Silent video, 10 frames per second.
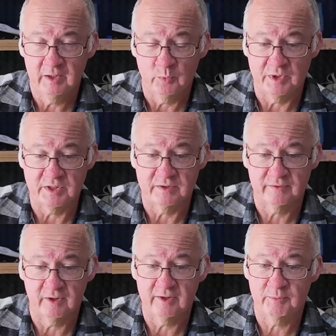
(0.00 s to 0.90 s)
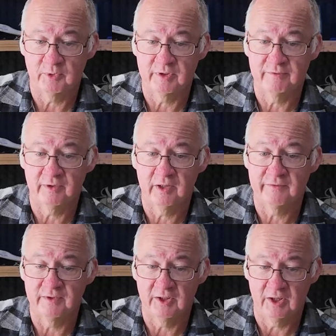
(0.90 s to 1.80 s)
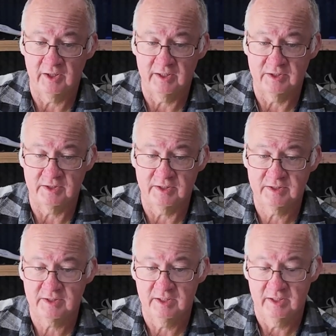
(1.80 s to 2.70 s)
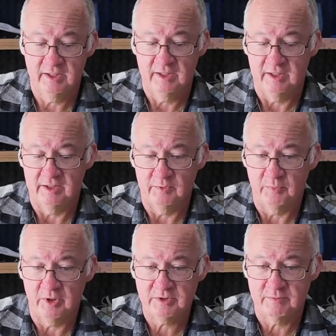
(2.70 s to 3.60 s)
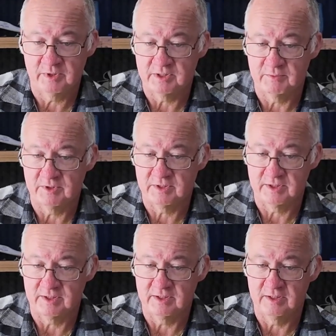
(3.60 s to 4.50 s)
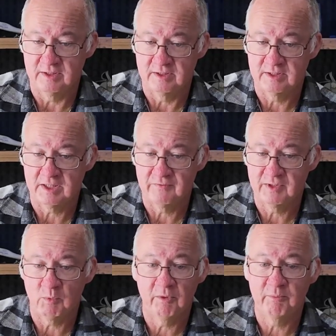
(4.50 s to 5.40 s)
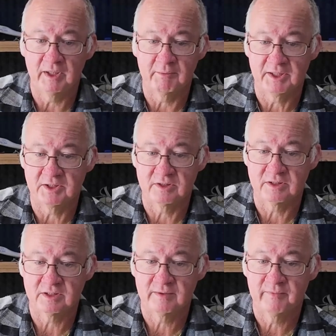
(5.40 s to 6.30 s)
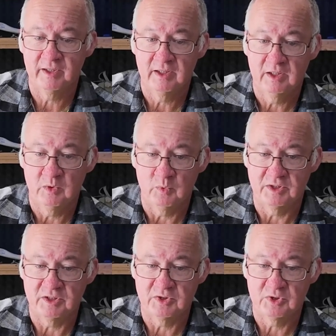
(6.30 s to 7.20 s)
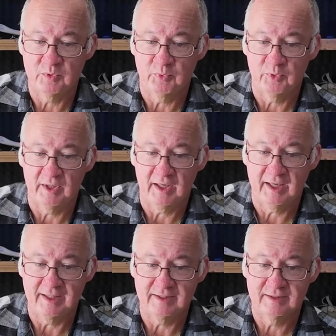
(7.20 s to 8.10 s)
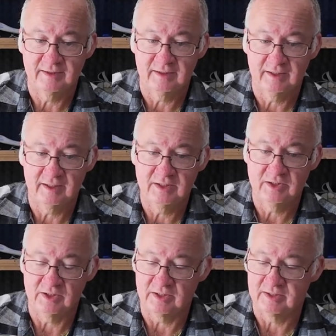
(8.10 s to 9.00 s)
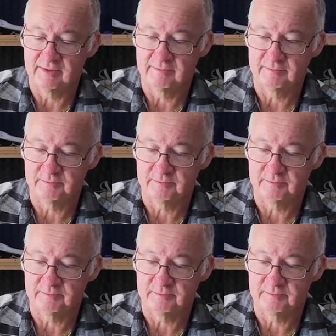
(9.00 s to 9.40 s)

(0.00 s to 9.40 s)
which is 5.59 inches. And the bottom measurements is 71mm, which is 2.8 inches.